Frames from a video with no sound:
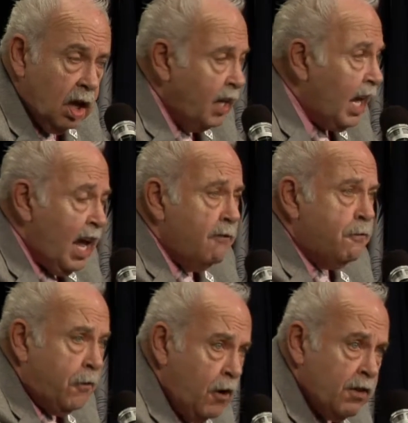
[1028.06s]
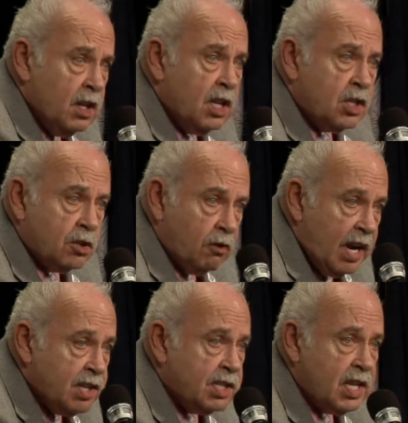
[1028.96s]
And they have further
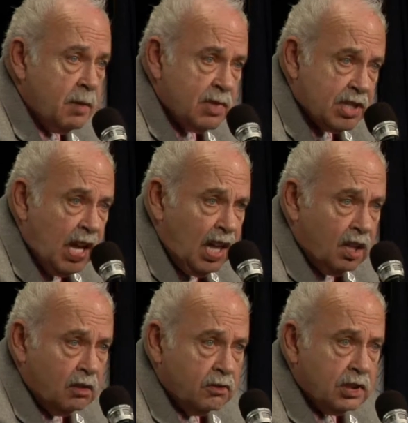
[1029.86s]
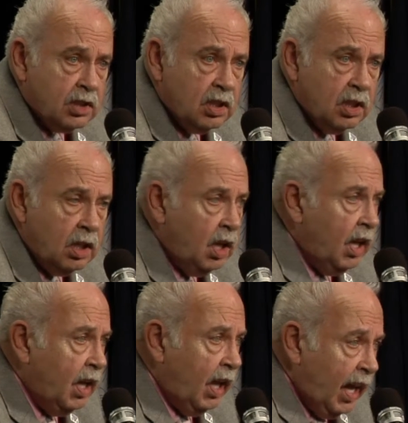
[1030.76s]
disgraced themselves
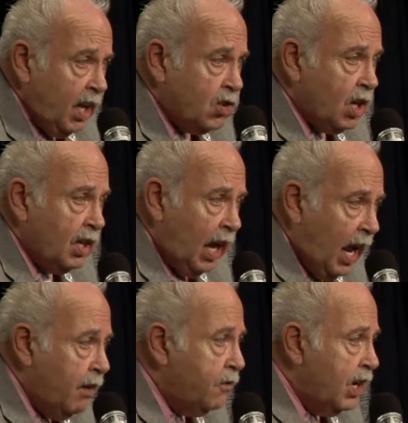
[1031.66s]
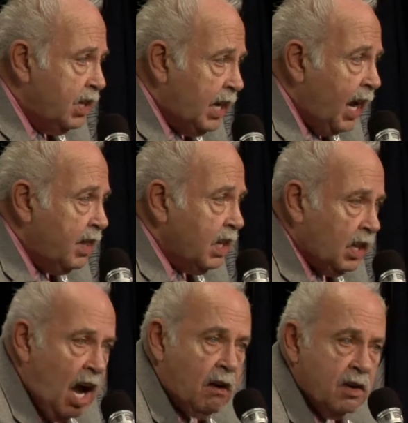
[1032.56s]
each and every day that
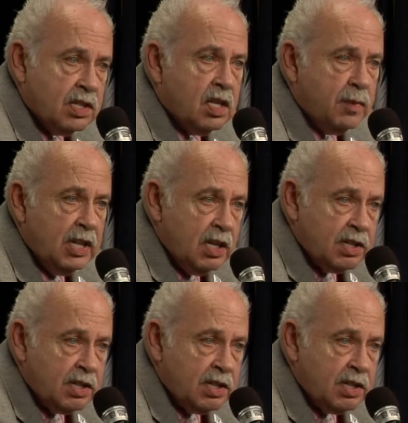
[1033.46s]
Congress has been in